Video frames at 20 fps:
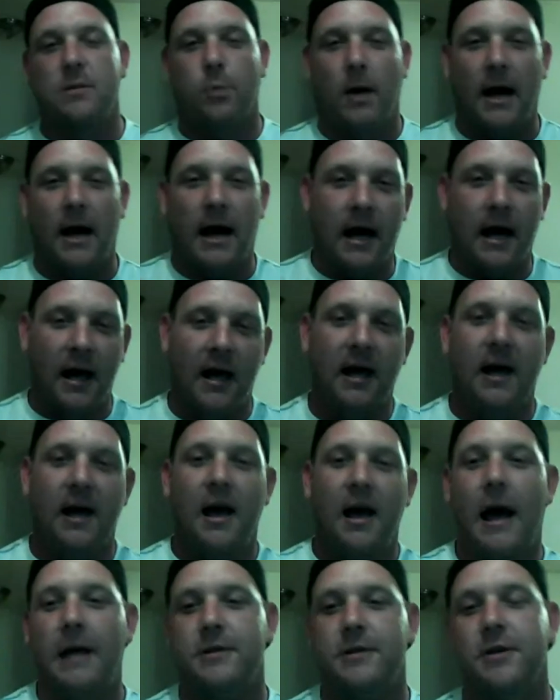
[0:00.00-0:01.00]
why
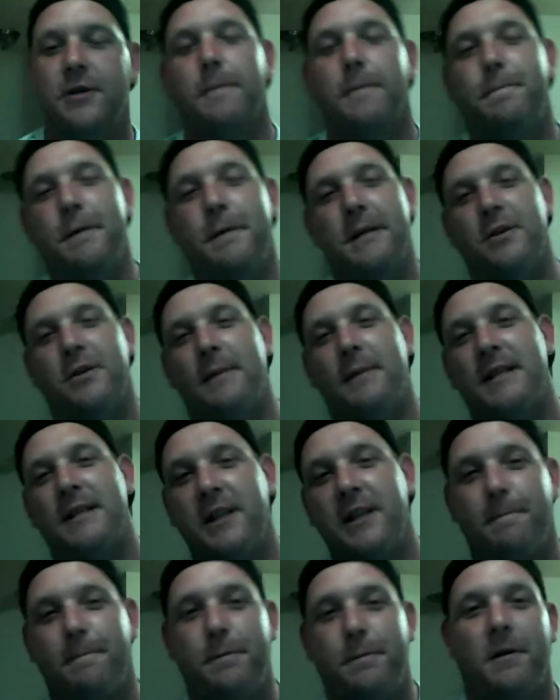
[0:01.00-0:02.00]
I took a picture of
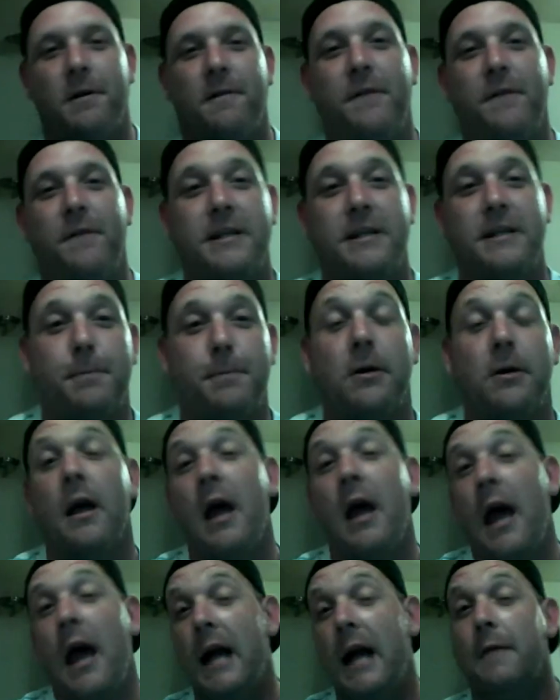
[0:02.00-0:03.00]
myself, put it on Facebook.
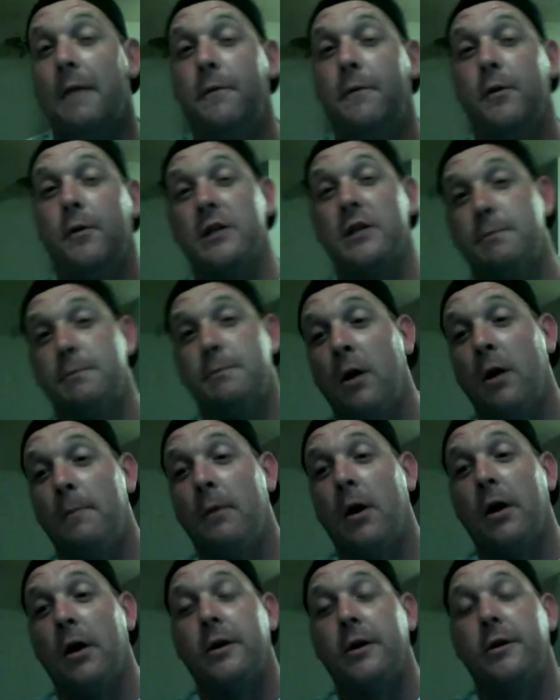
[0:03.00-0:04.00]
And if you're a smart
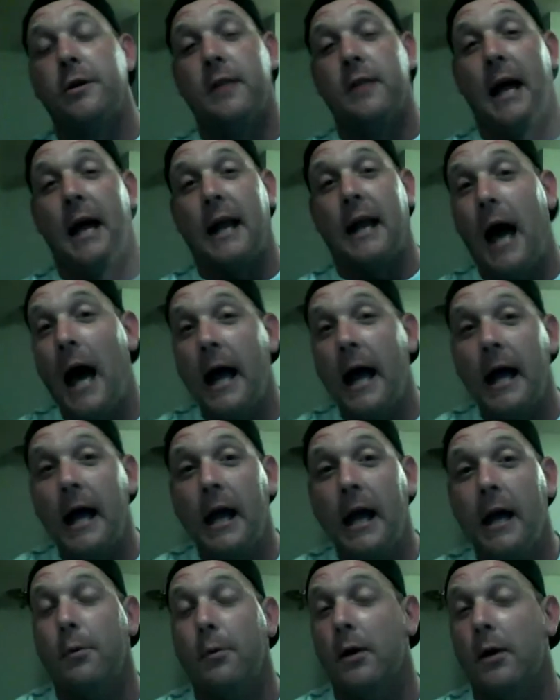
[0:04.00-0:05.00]
marketer like I
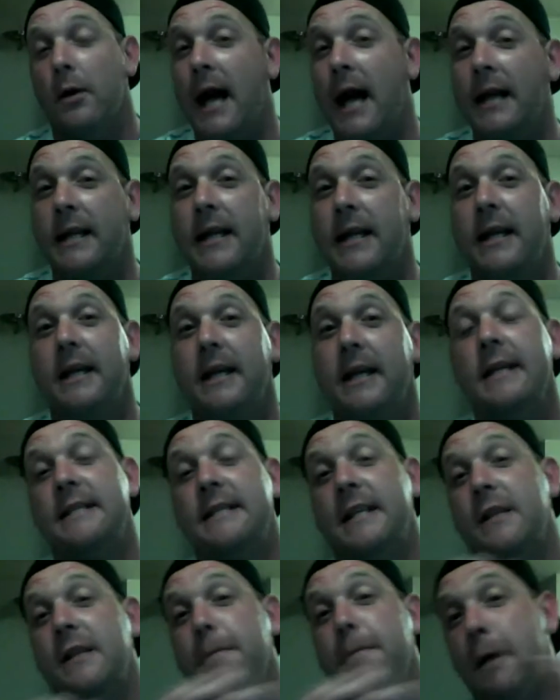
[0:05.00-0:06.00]
am, what I did
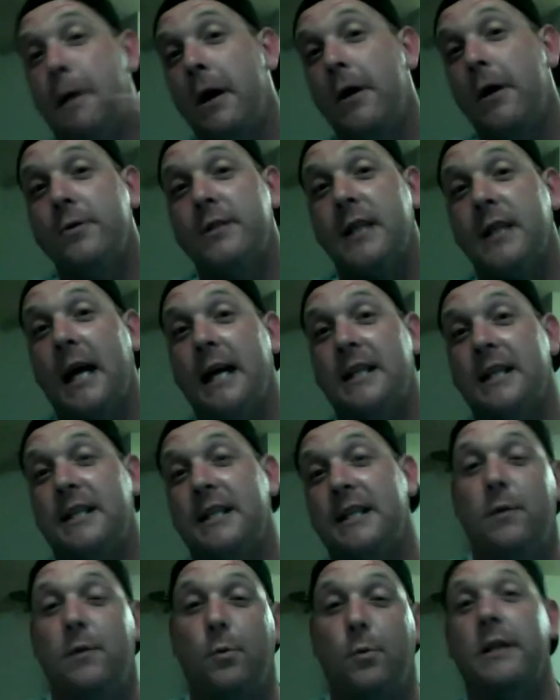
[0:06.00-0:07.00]
is in the post, I
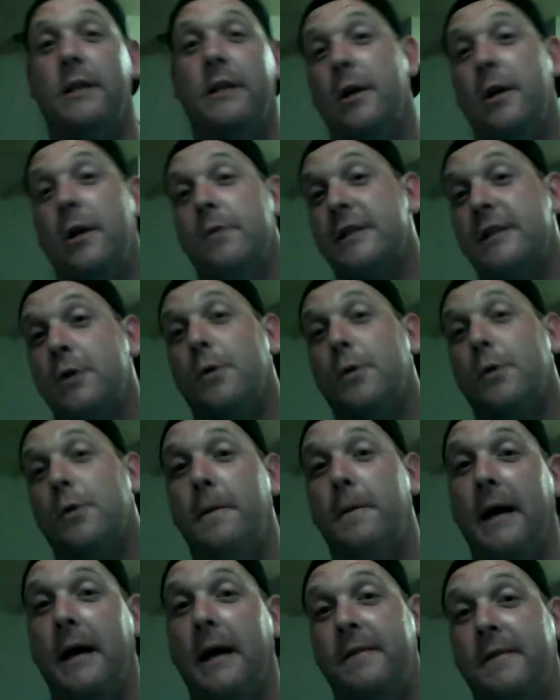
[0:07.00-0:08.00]
said, want to know the story
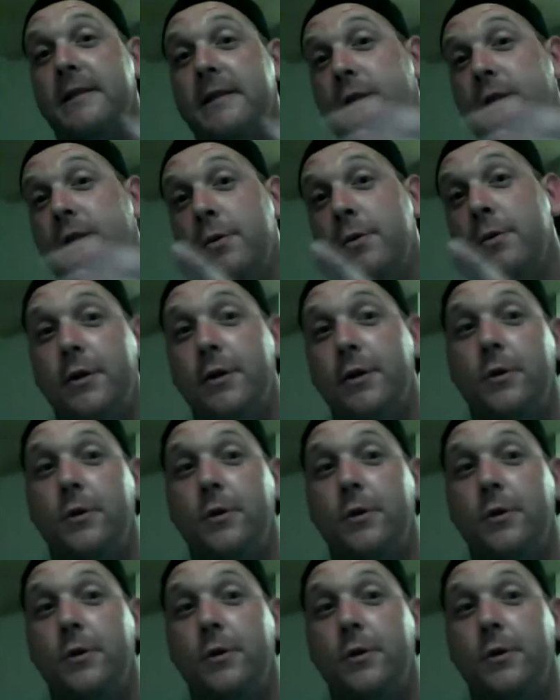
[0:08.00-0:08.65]
about this tutu?